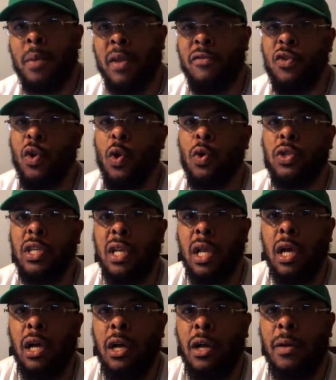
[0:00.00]
But if you go to
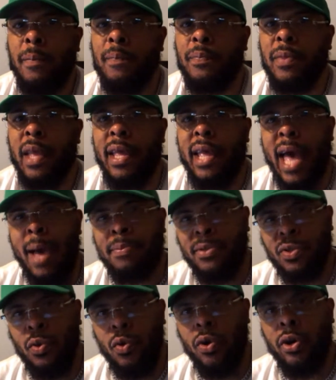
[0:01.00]
the
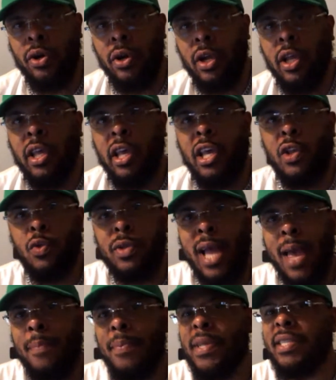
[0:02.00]
app store and you
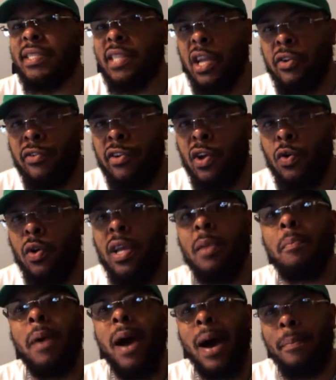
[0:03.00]
type in stereo,
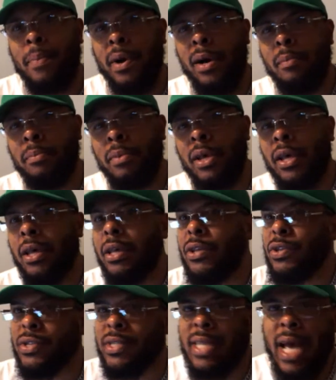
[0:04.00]
it'll pop up.
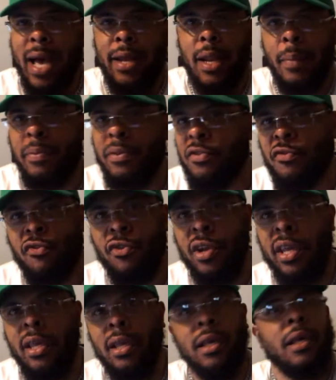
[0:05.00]
You sign up, it's
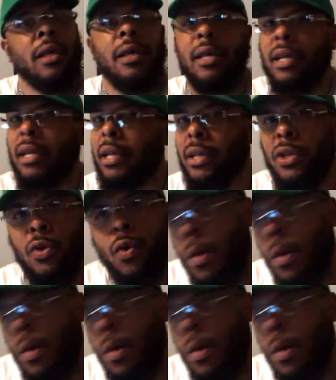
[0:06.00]
free, and